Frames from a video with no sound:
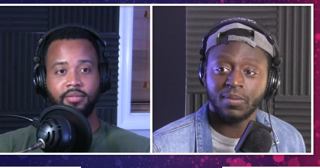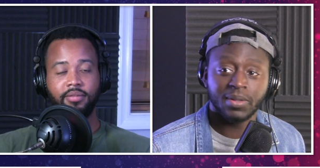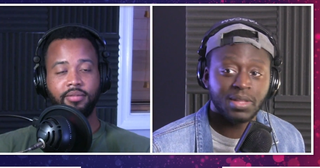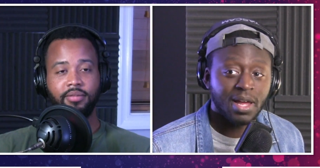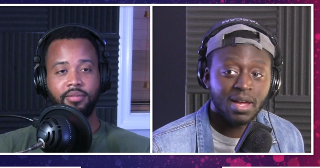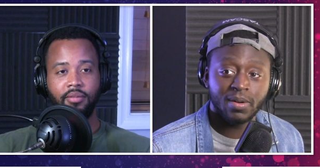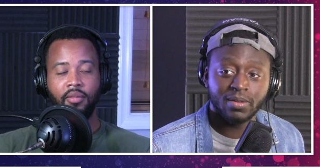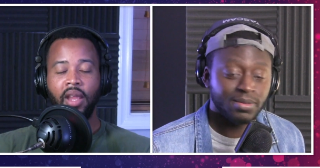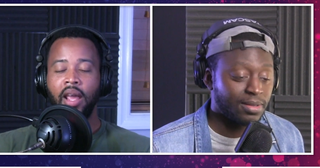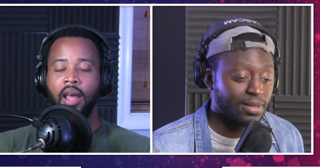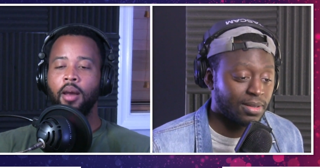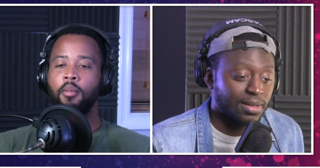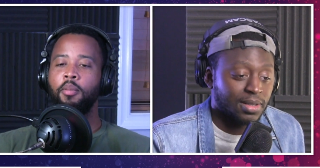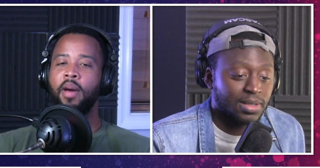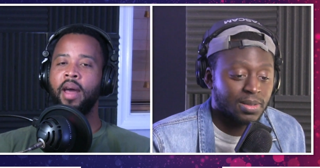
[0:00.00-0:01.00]
Speaker 1: We thought it
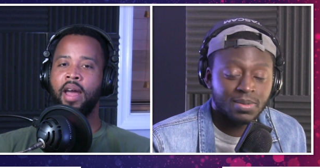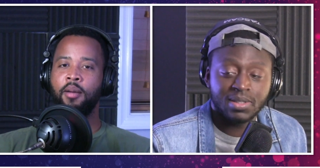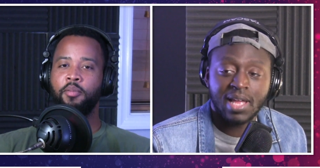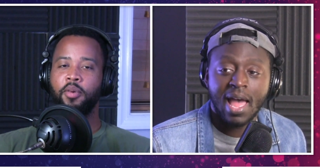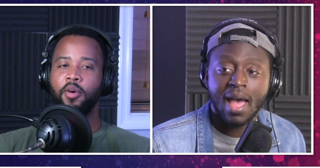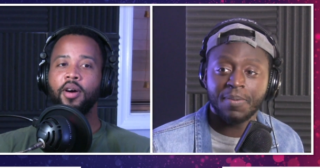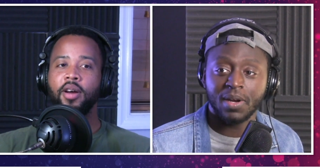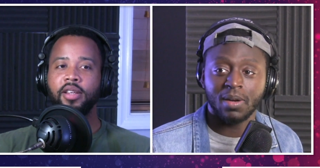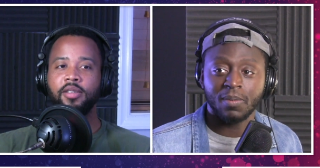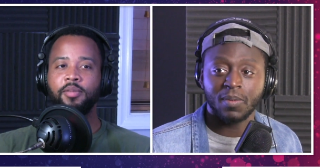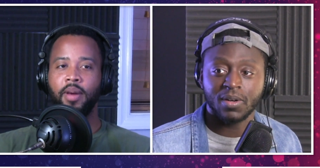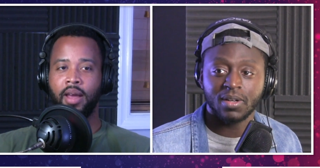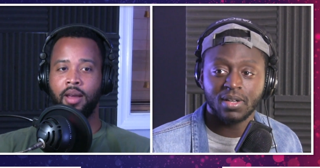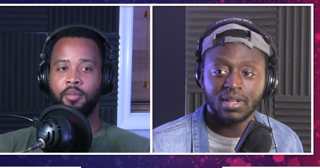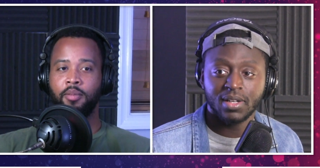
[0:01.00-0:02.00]
this bad wasn't boys,
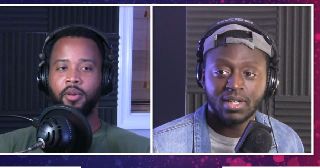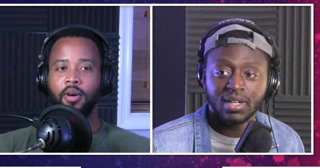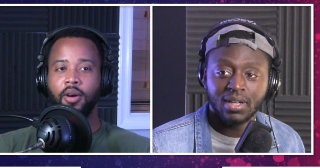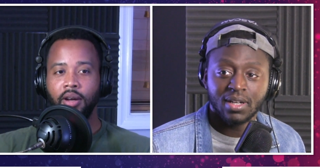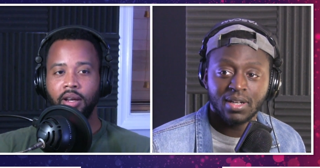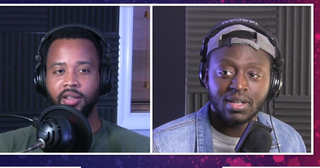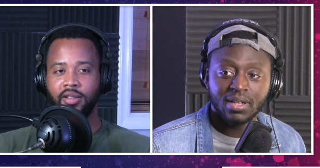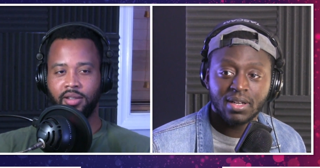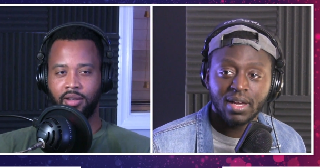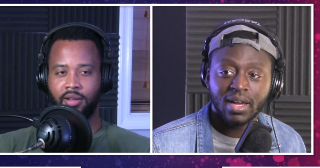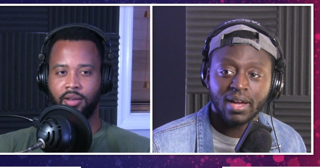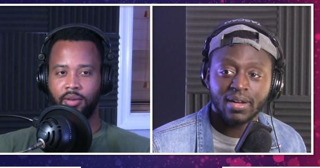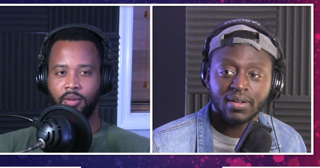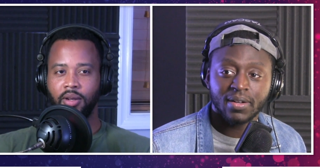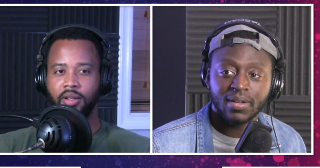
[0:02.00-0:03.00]
bad boys. Yeah,
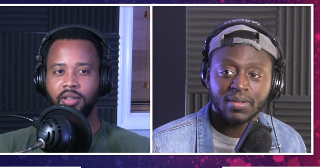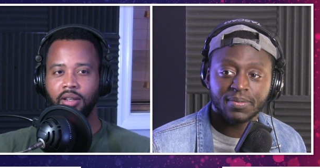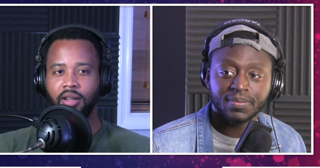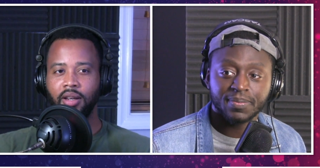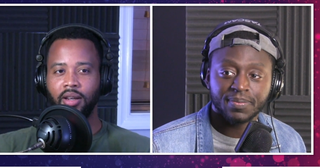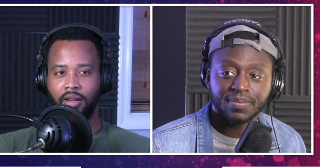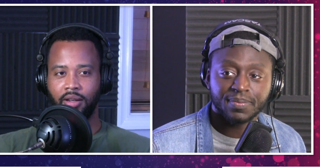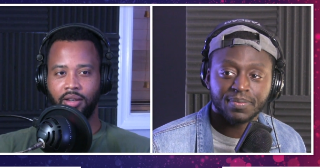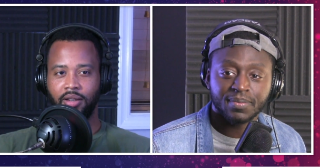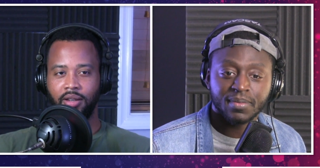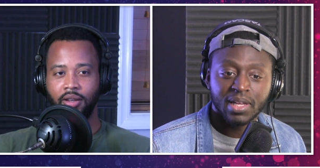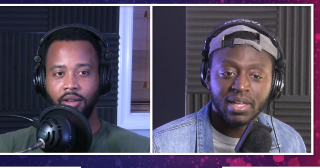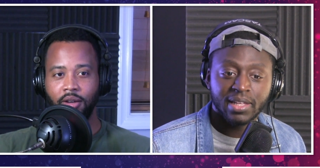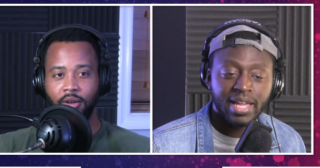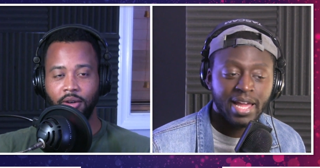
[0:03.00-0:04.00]
what you gonna
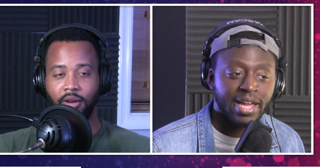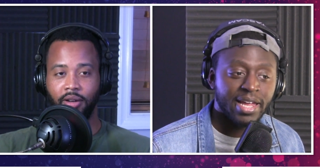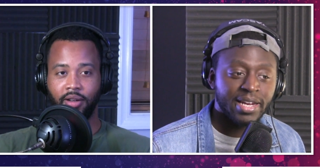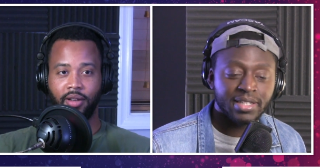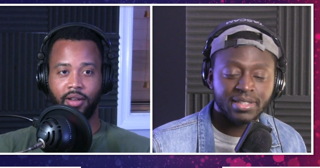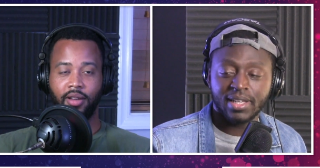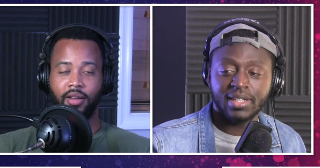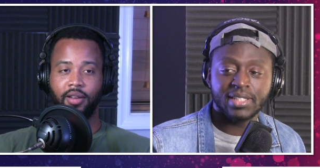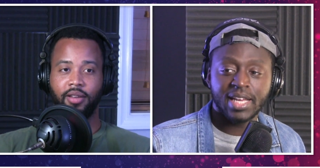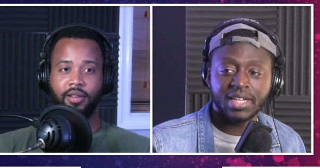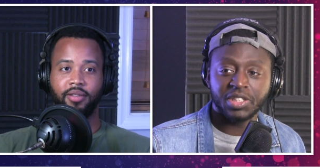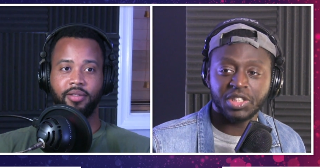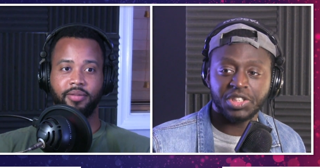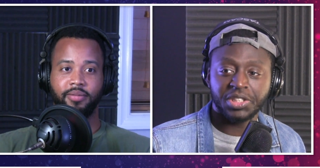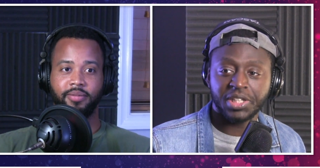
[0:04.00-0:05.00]
do? Yeah, and it's and it's actually
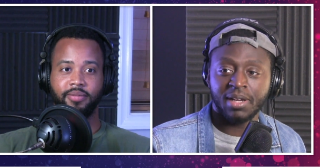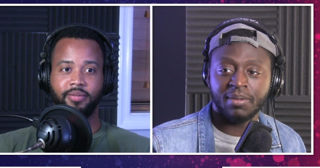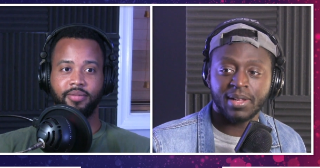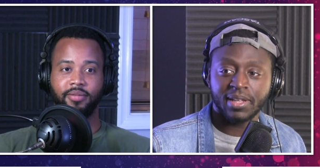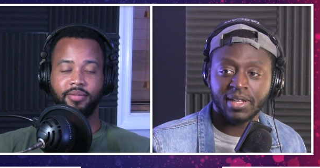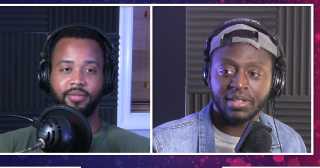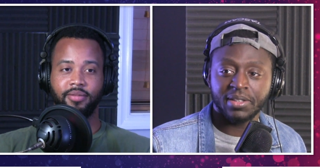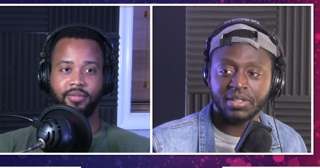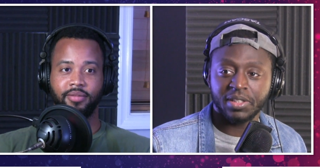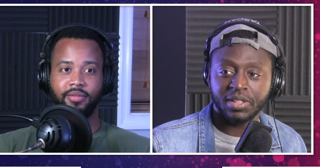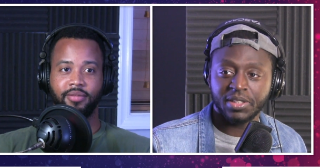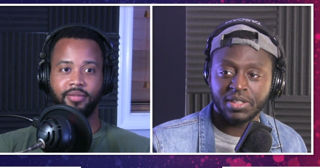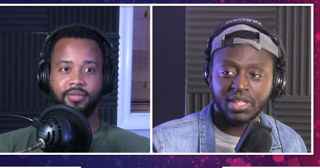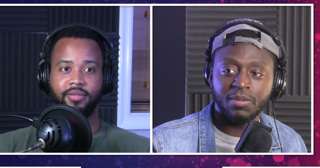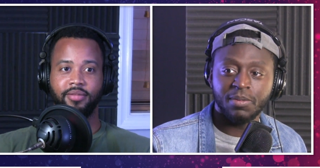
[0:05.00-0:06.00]
a shame that they
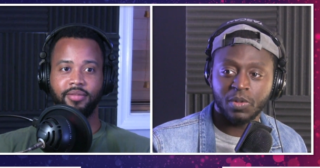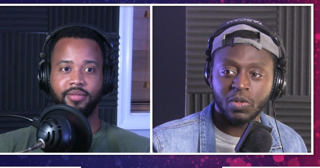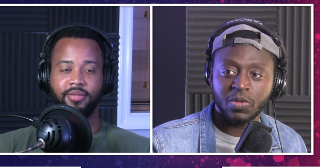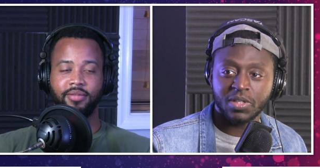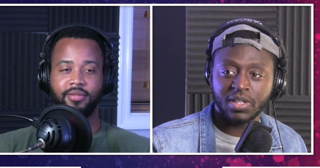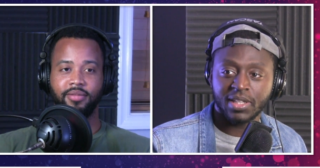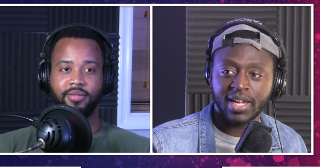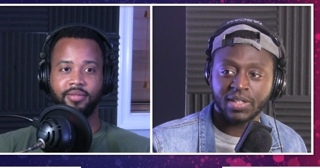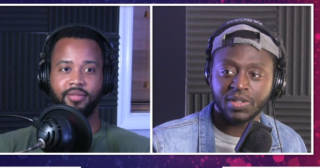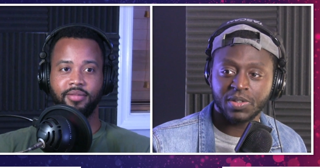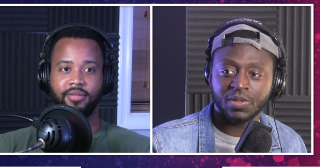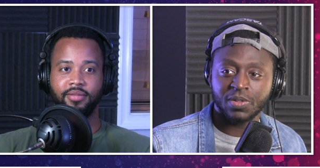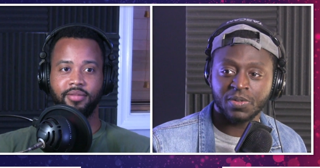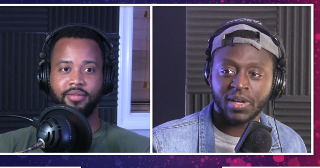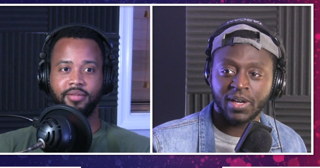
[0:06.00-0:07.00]
just keep using that
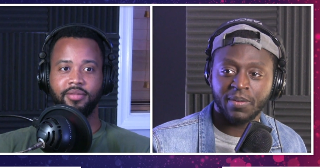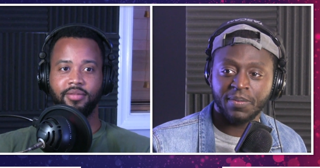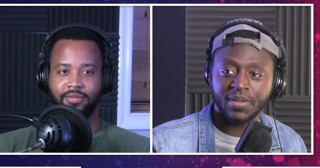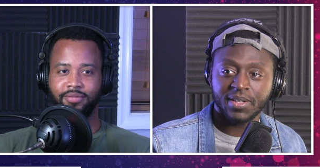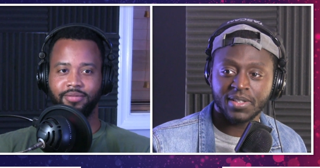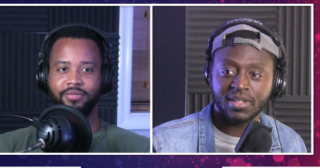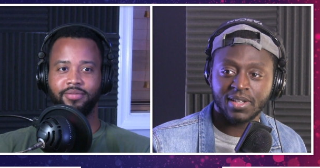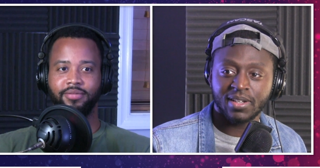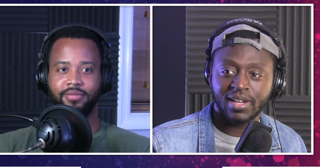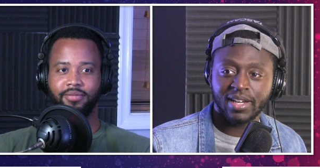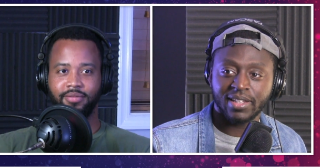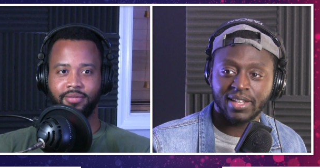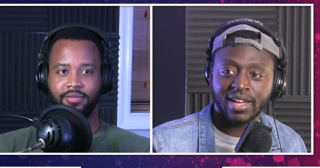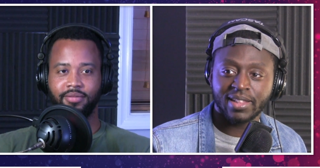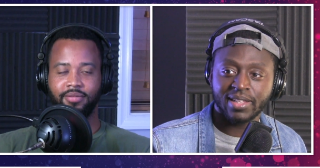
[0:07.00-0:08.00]
too, right? Because mm-hmm. they like
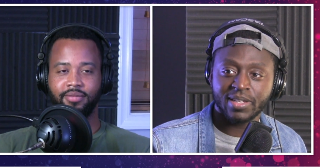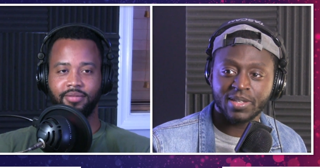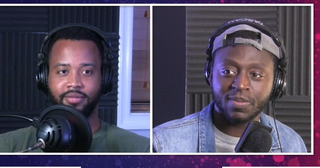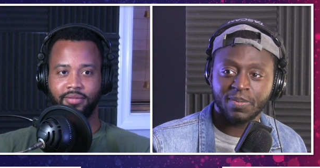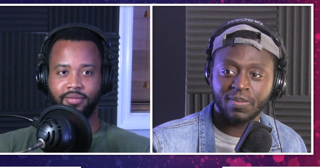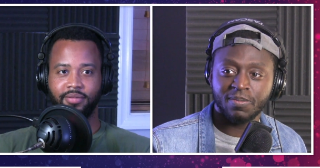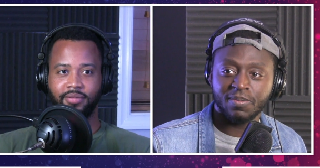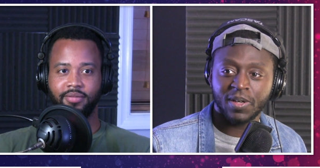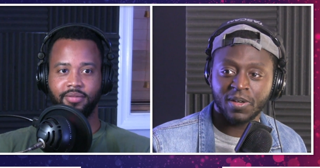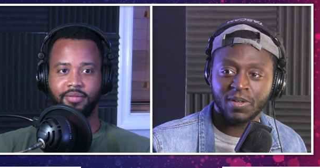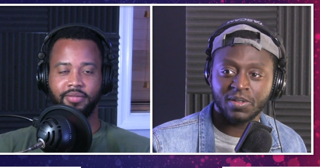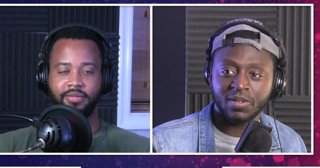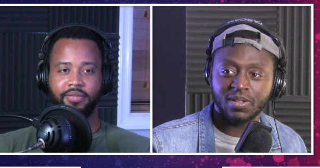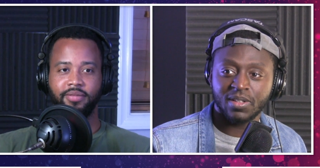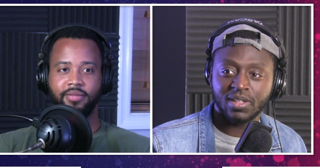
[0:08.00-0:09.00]
they got this, you
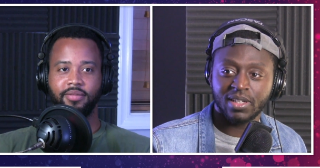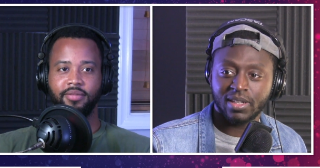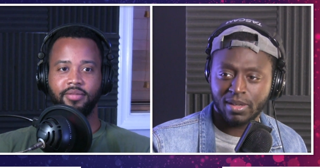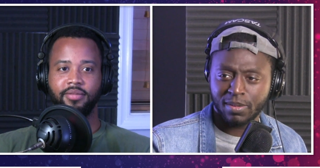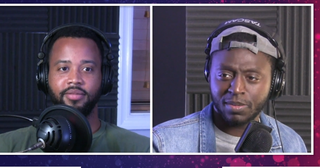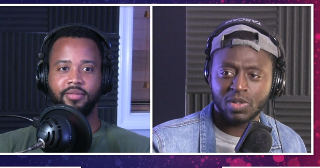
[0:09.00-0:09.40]
know. Uh, I'm